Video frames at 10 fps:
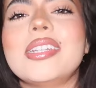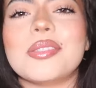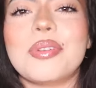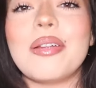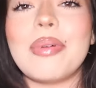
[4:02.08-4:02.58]

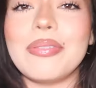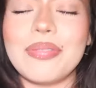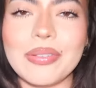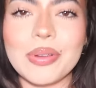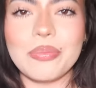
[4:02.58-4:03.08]
is one of my
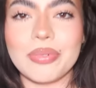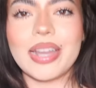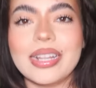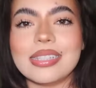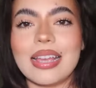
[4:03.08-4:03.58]
favorite
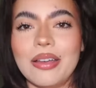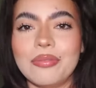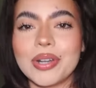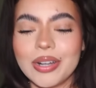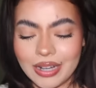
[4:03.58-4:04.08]
brands
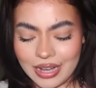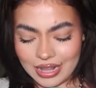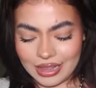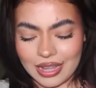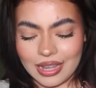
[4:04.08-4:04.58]
ever.
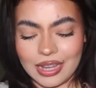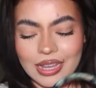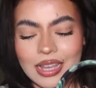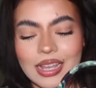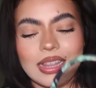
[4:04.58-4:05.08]
Like,
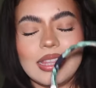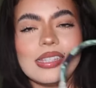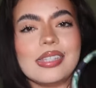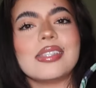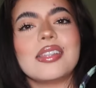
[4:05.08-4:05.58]

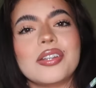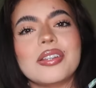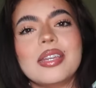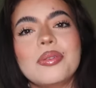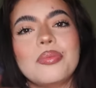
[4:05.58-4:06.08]
this is
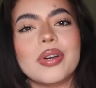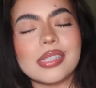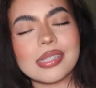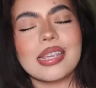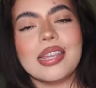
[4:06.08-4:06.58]
literally
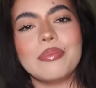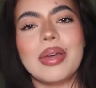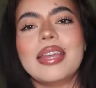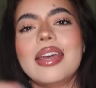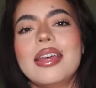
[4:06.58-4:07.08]
what's in
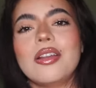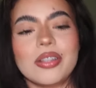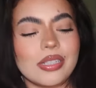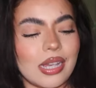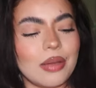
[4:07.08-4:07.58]
my head
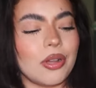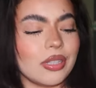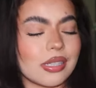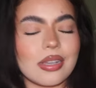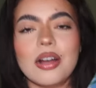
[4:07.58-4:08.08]
all the time. All
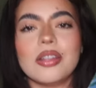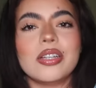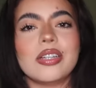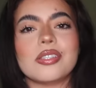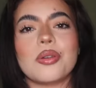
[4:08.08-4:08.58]
these
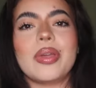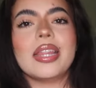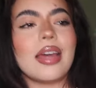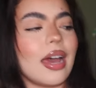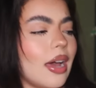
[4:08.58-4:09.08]
colors, the
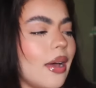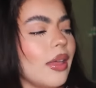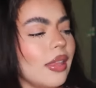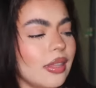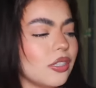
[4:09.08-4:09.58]
way that
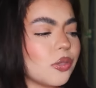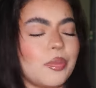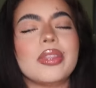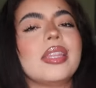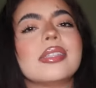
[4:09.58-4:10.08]
they just
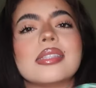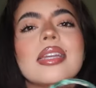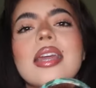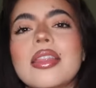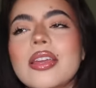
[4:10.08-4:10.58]
put things
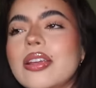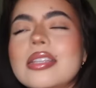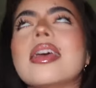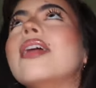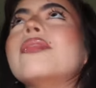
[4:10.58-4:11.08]
together
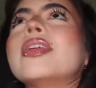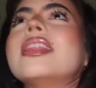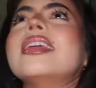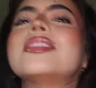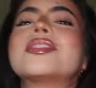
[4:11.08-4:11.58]
is
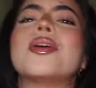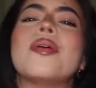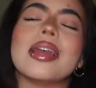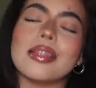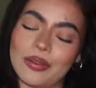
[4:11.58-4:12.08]
everything. So
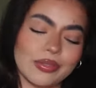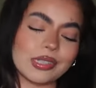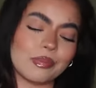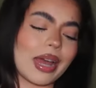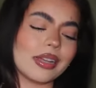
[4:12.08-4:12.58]
I love
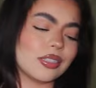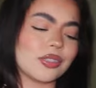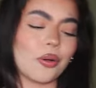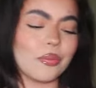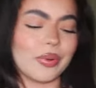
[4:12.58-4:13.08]
this bag so